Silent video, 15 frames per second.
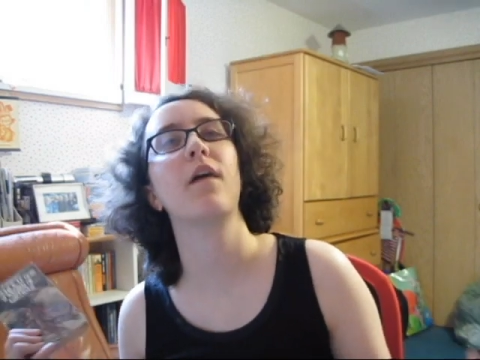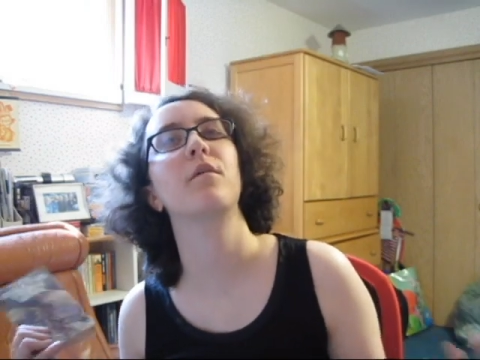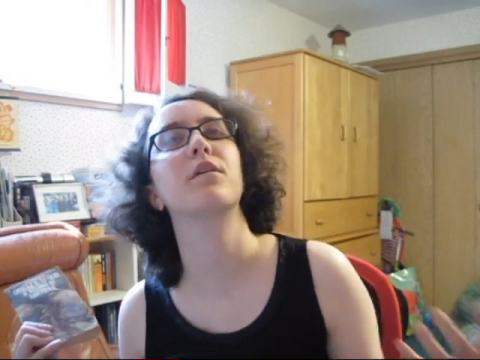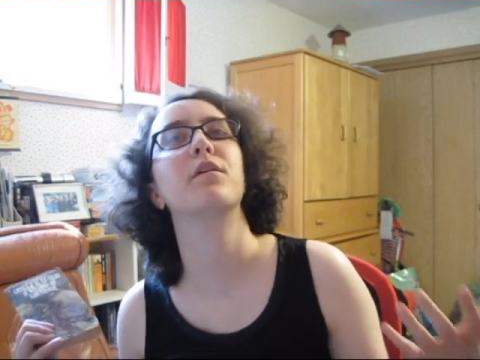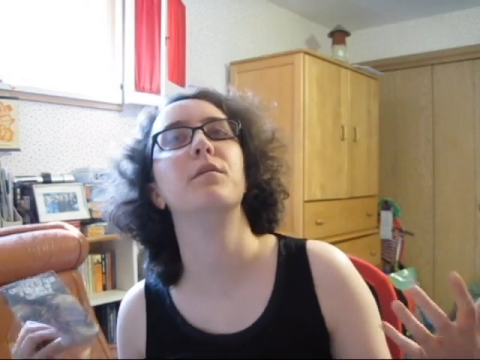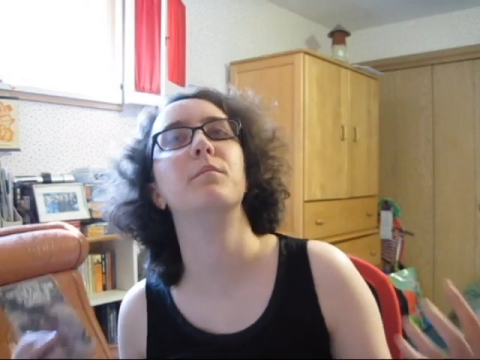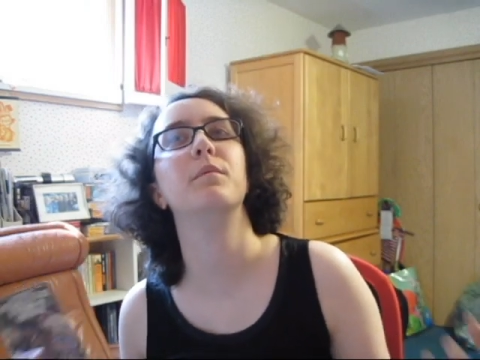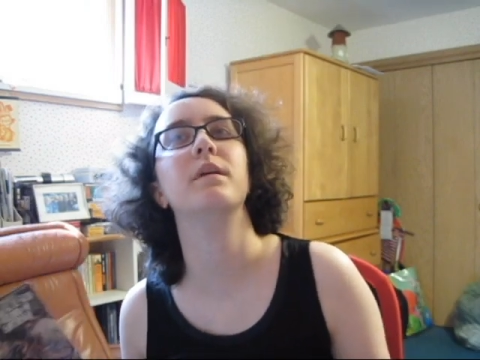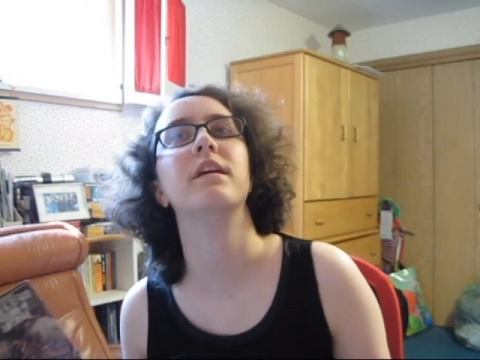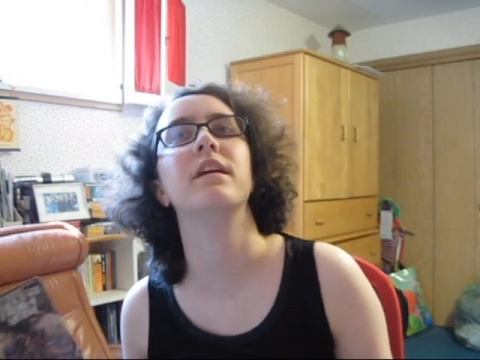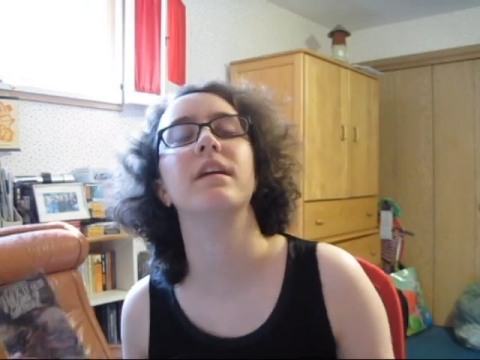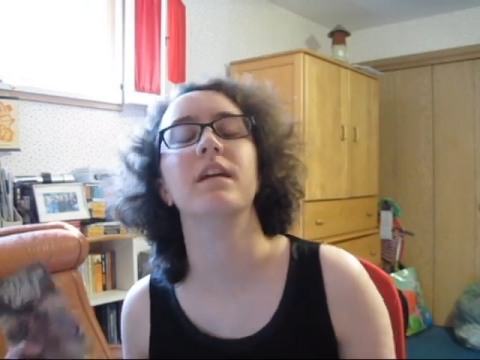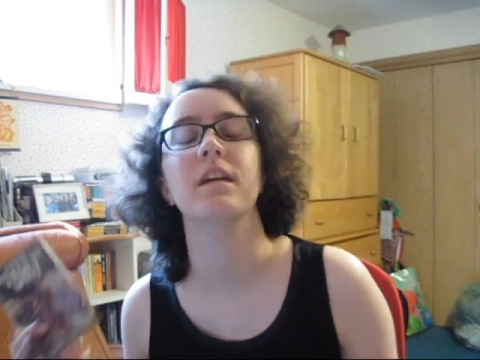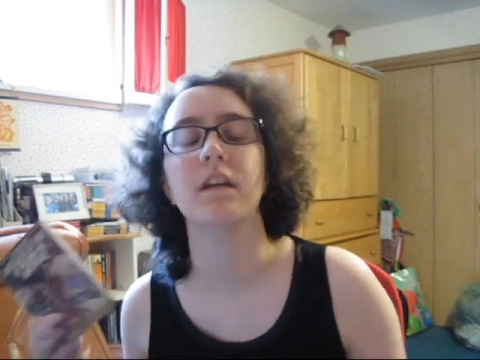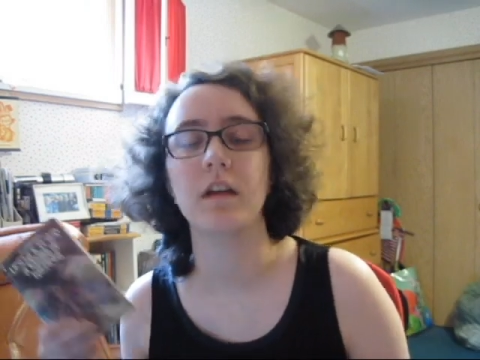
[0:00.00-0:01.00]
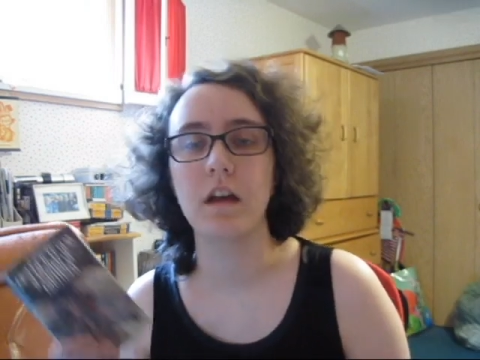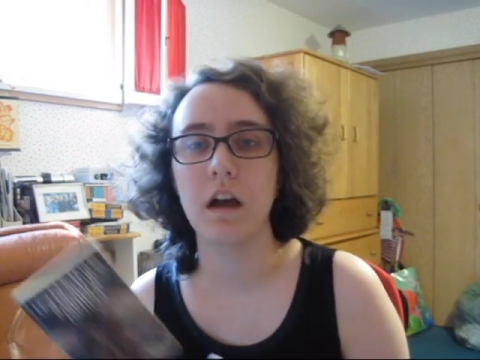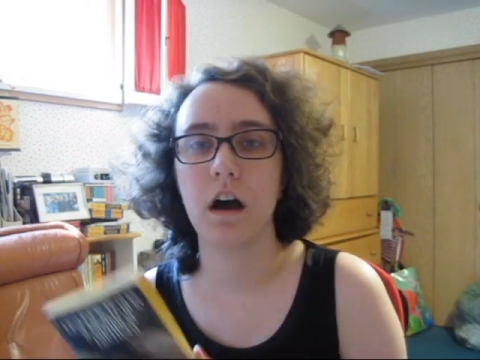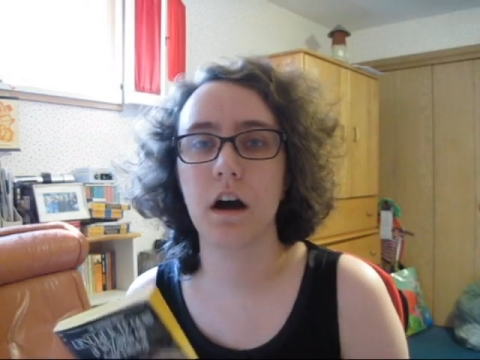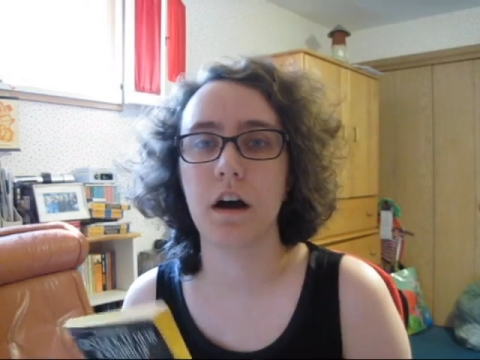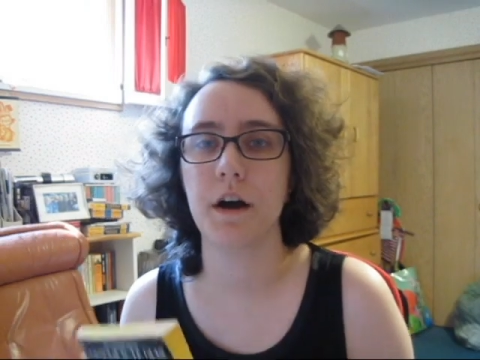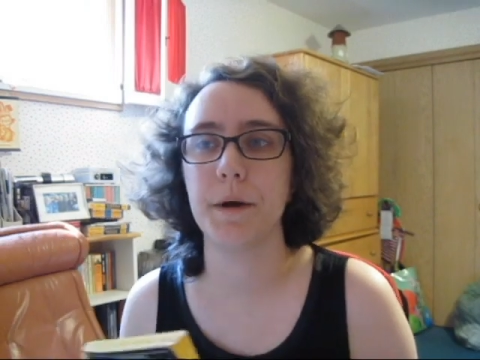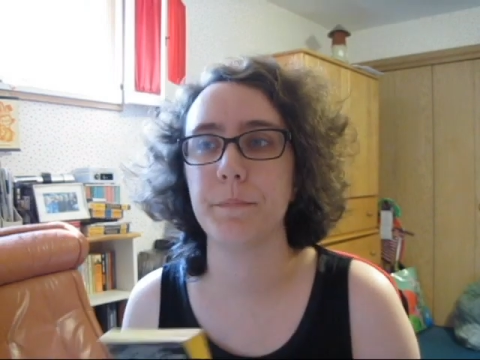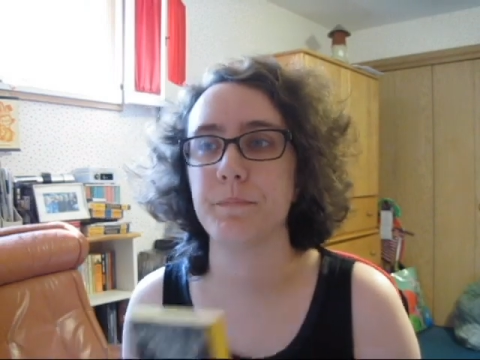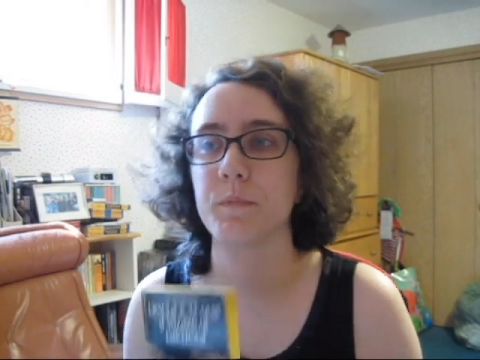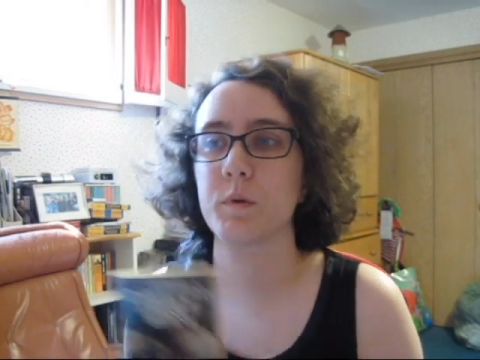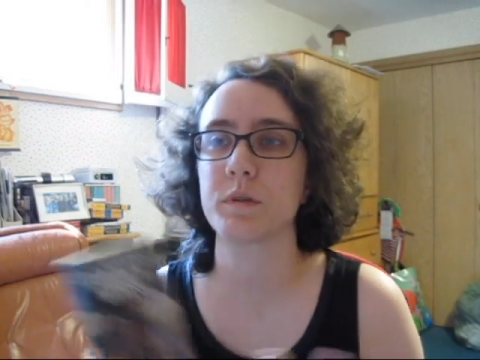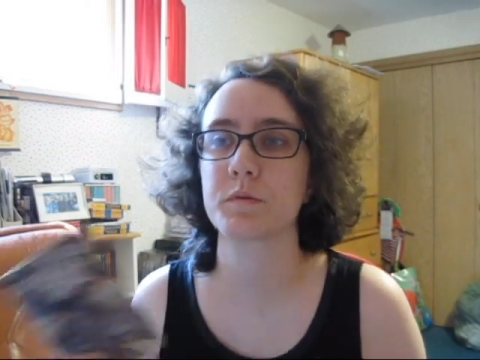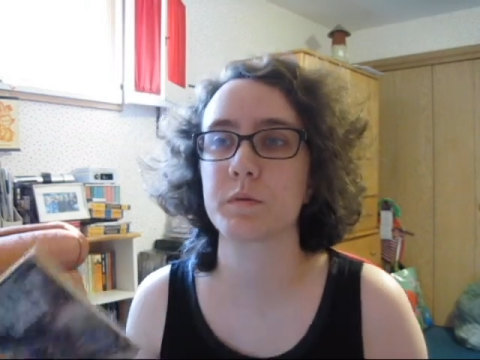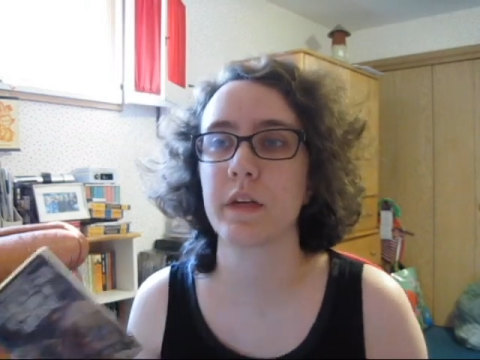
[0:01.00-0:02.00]
it could be.
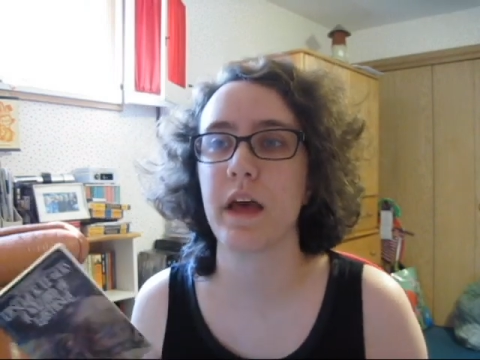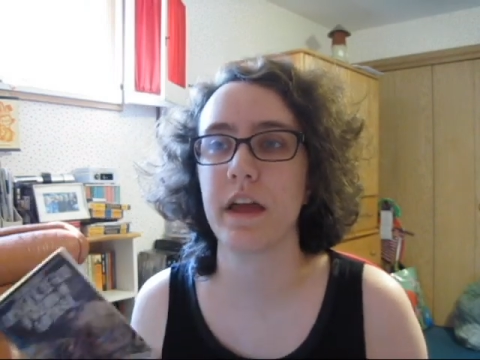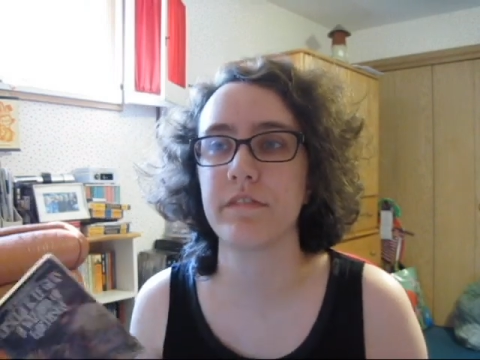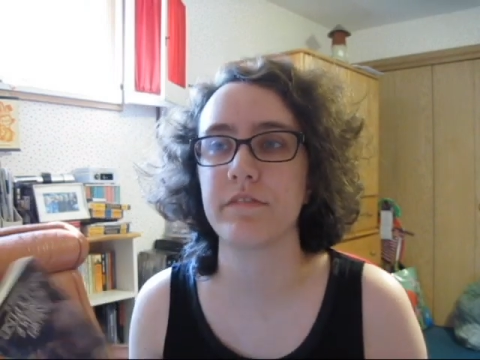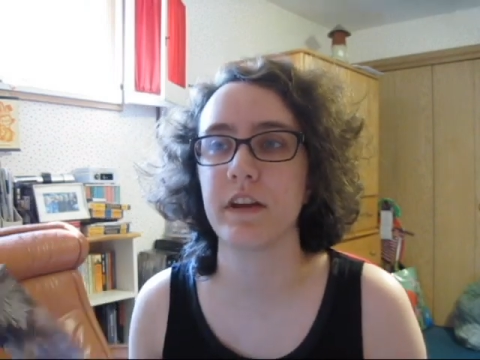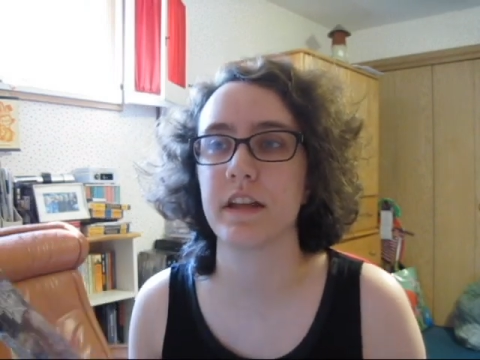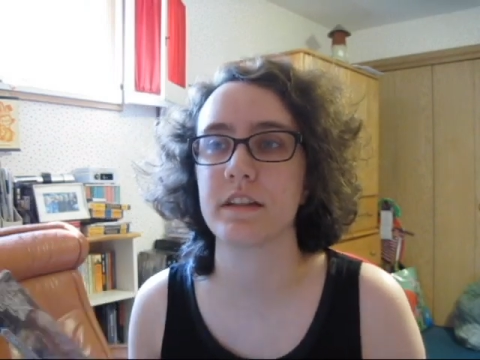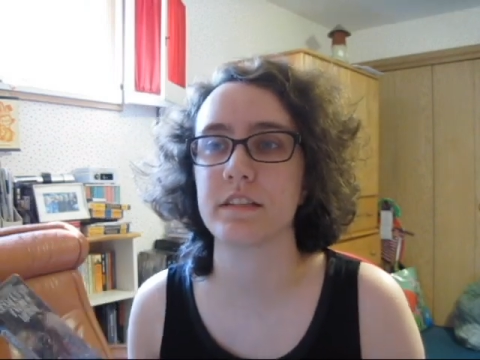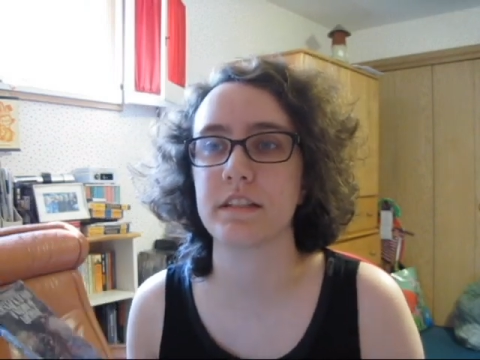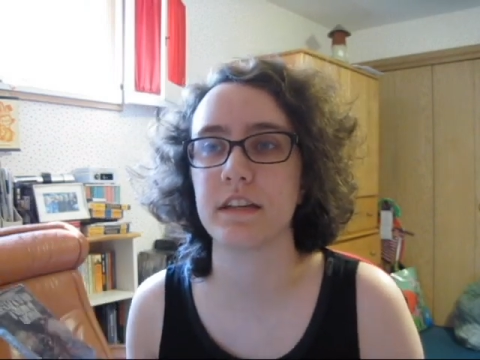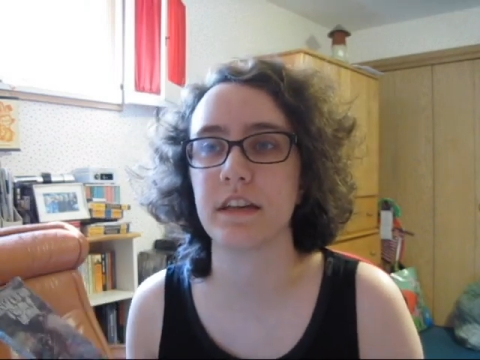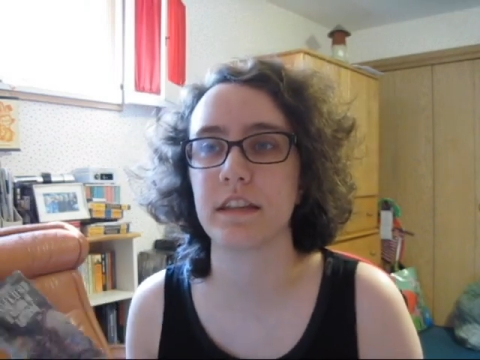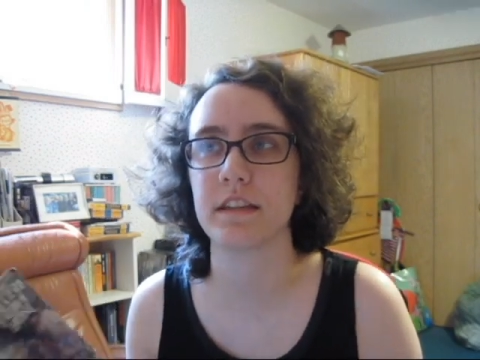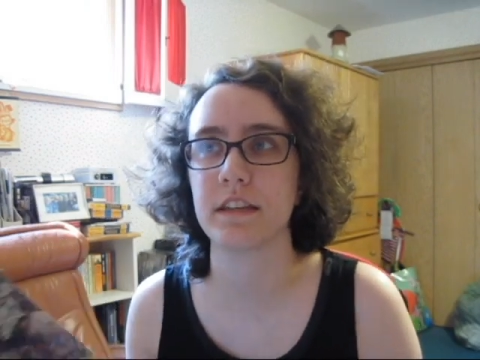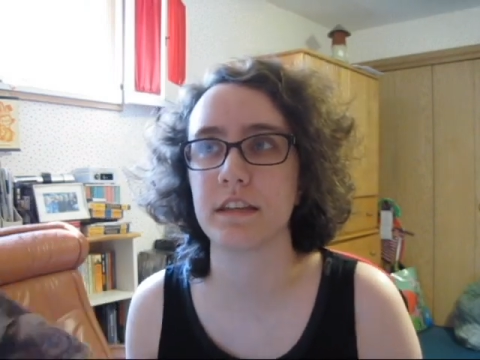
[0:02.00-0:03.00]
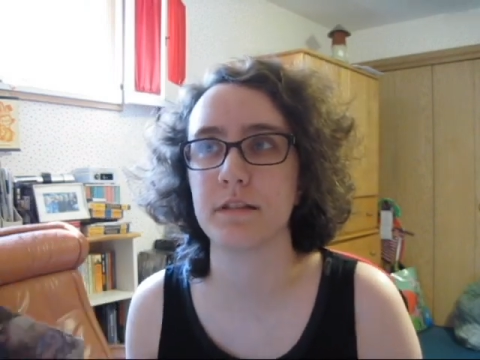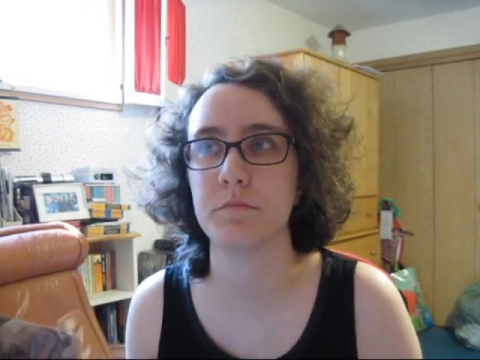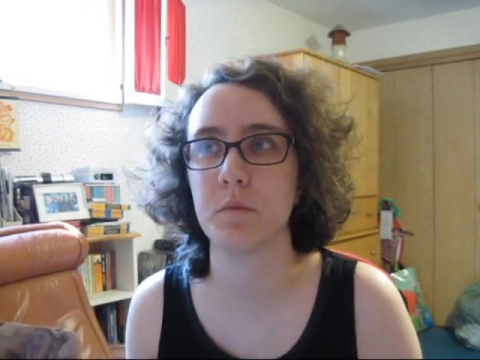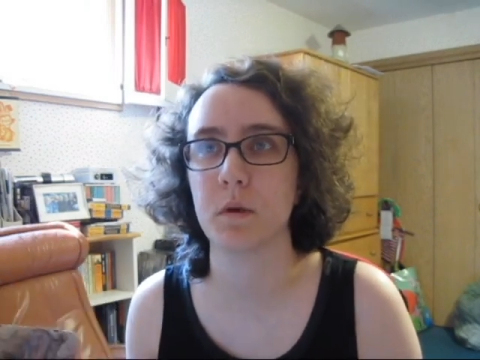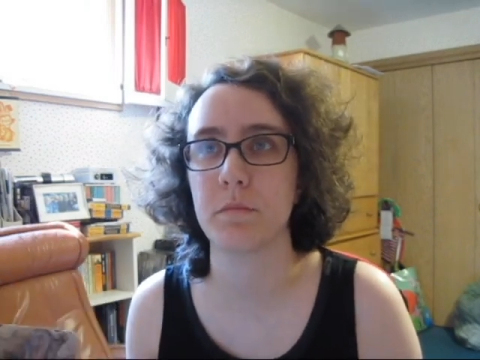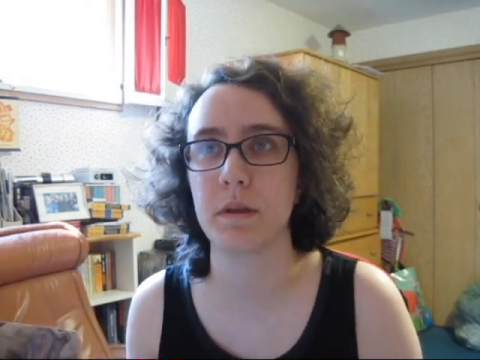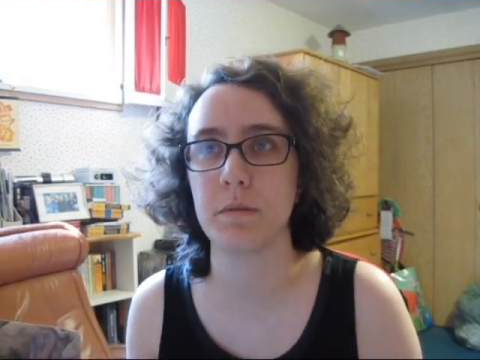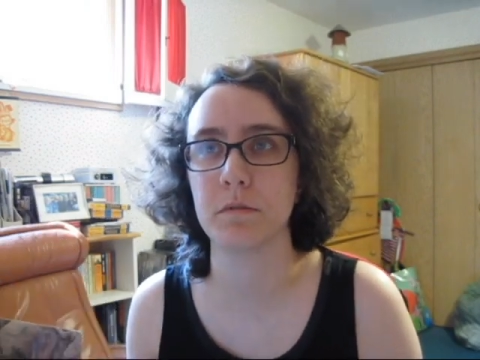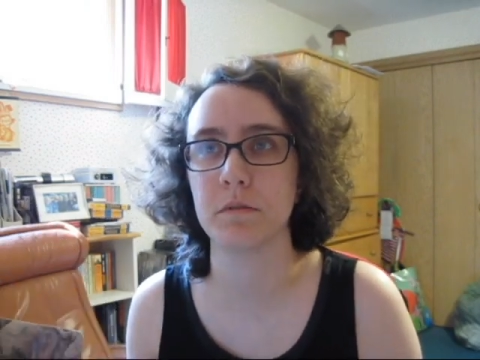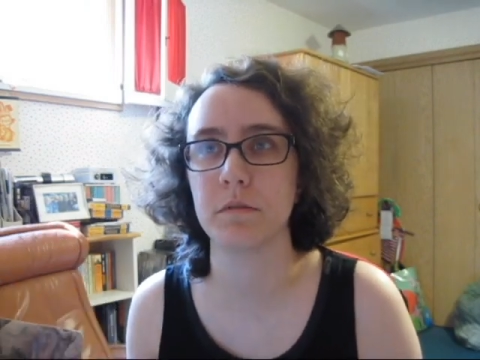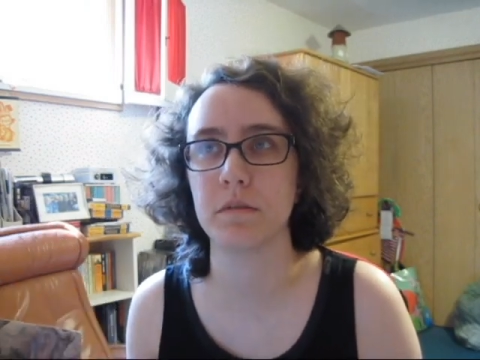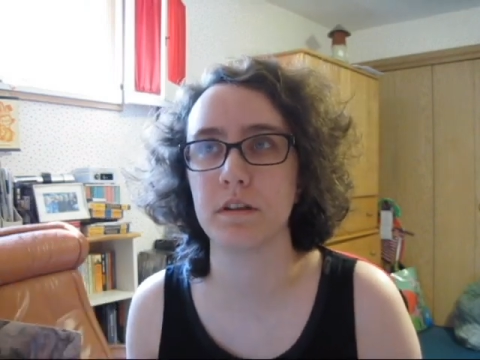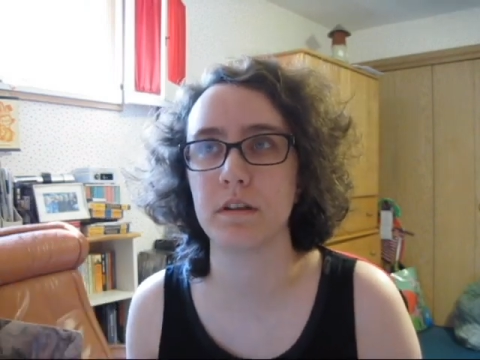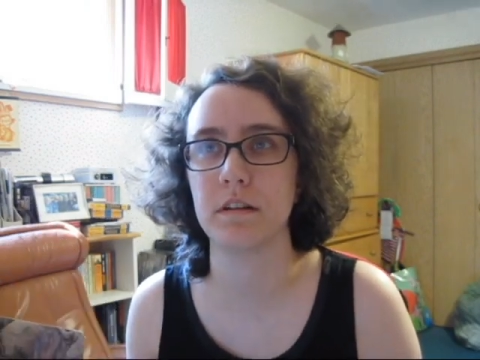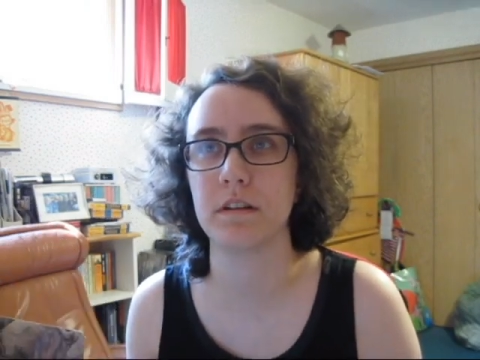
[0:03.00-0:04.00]
Whereas with high fantasy, I think more people